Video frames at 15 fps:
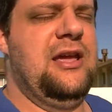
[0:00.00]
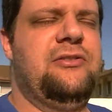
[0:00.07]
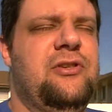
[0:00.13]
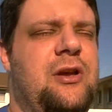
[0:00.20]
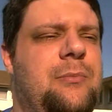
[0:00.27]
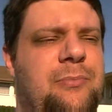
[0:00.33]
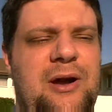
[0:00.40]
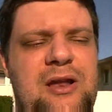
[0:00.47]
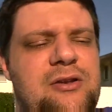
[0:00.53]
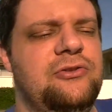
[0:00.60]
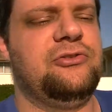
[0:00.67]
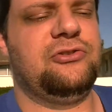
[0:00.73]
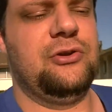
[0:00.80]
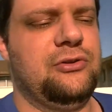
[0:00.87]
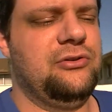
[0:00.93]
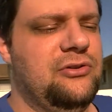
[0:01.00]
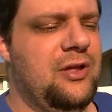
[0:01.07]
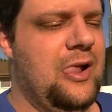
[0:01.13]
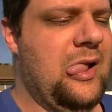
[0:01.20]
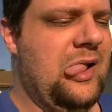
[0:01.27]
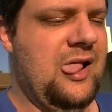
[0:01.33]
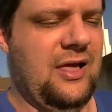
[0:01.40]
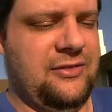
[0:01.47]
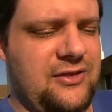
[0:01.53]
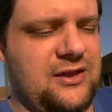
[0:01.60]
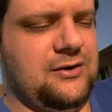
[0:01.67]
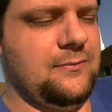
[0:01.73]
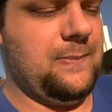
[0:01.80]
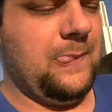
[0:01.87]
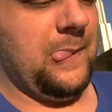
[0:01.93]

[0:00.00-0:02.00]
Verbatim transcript: as like a brand new student, and then